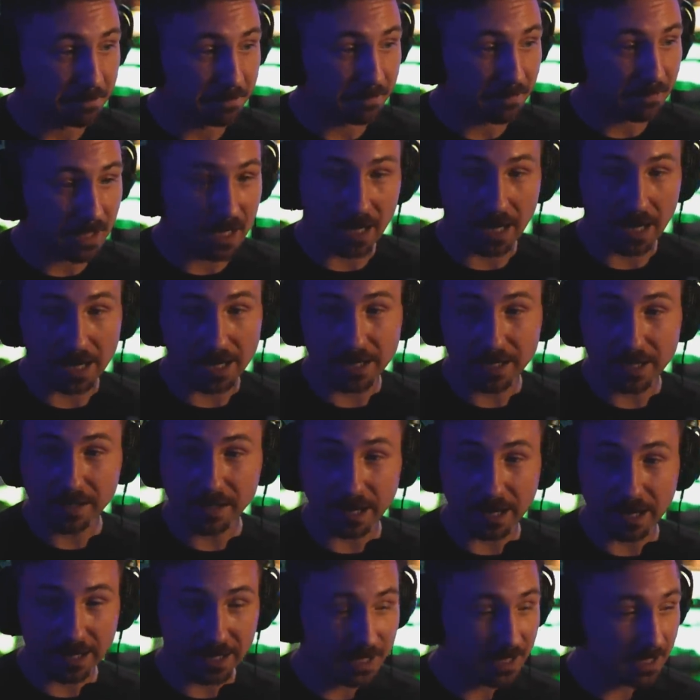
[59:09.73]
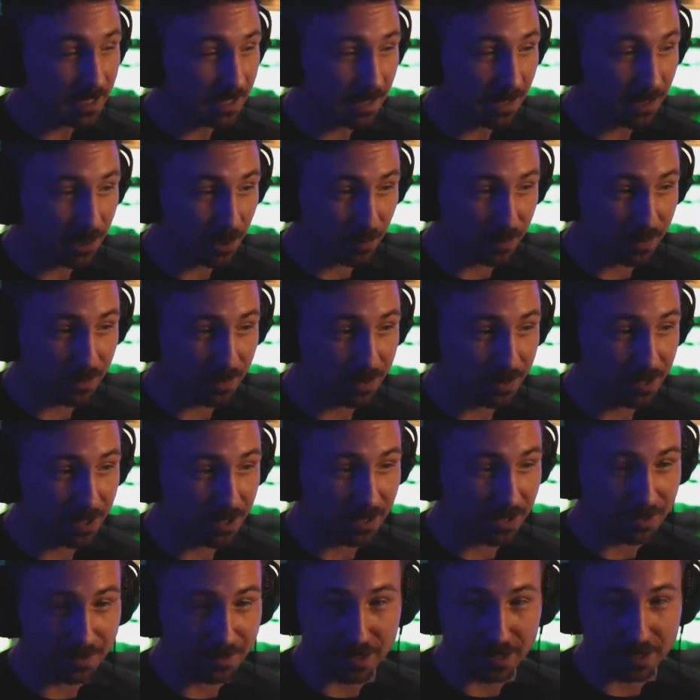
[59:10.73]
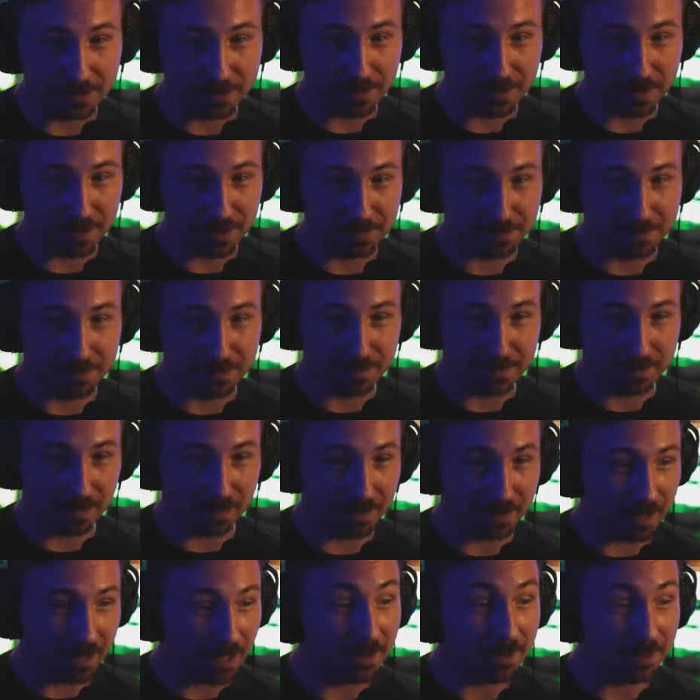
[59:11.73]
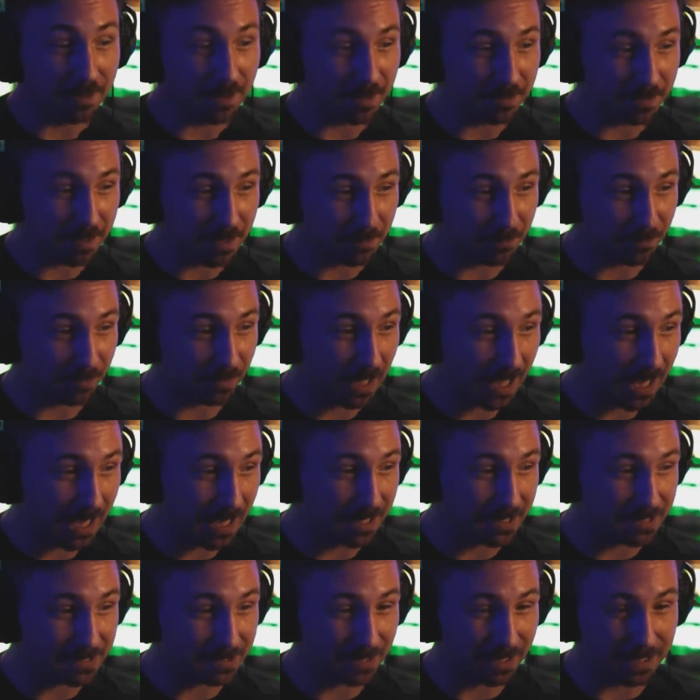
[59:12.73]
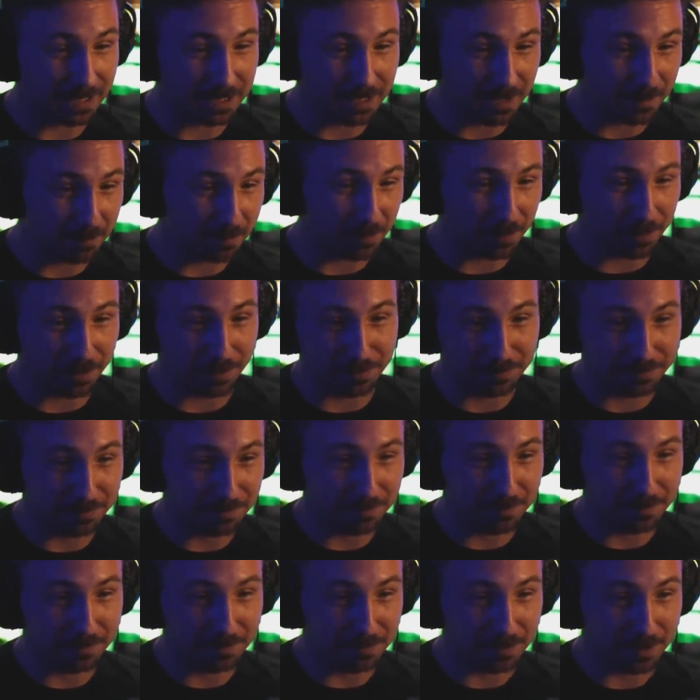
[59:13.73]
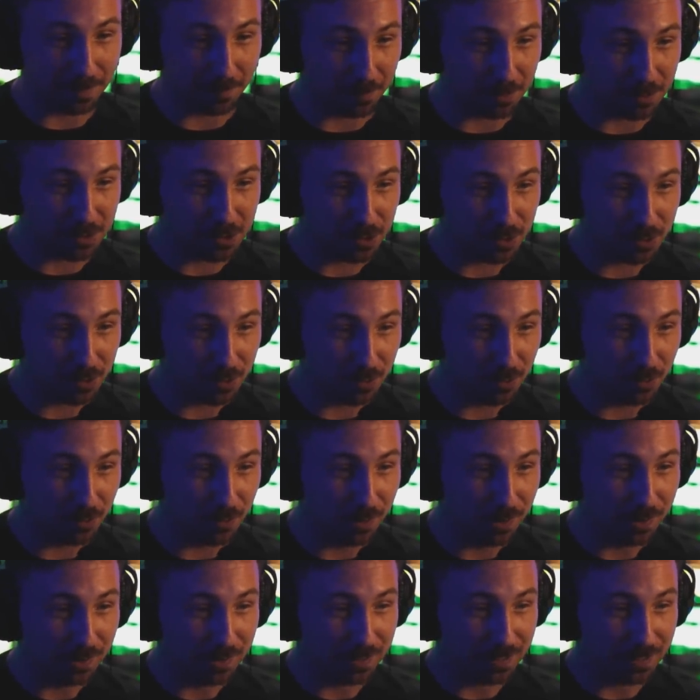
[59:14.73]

I I agree with you. I think that I and I think Vlad is like number number two.